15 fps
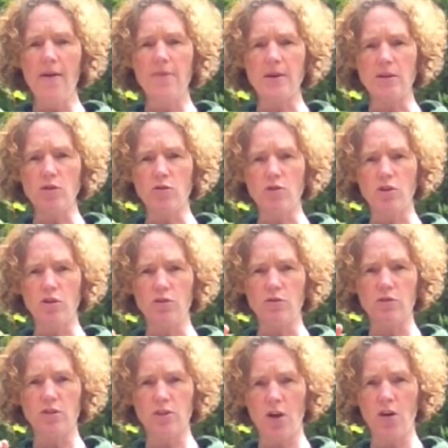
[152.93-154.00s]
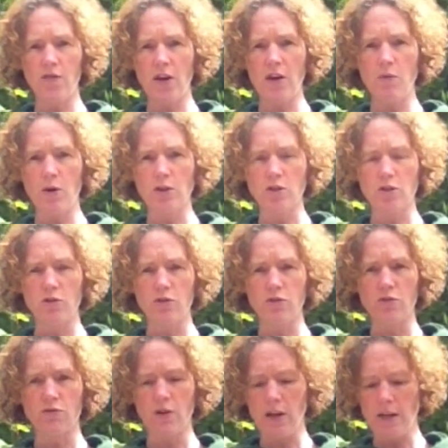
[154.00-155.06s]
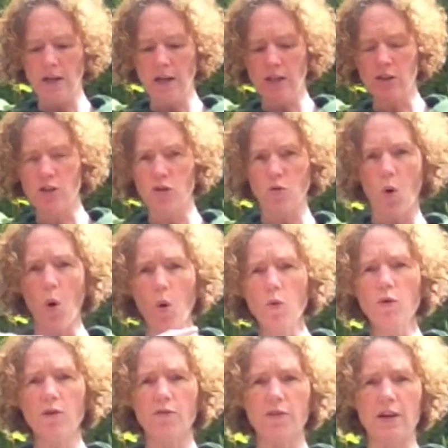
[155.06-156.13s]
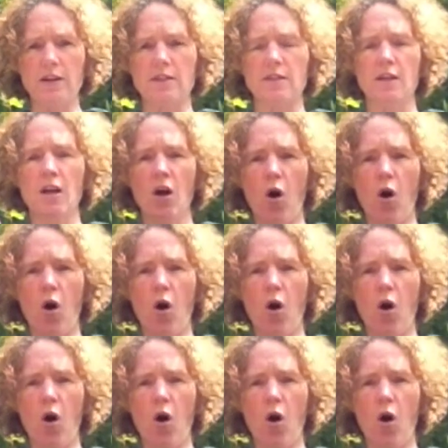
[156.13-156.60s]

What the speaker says: then you can use Survey 123 to do all of this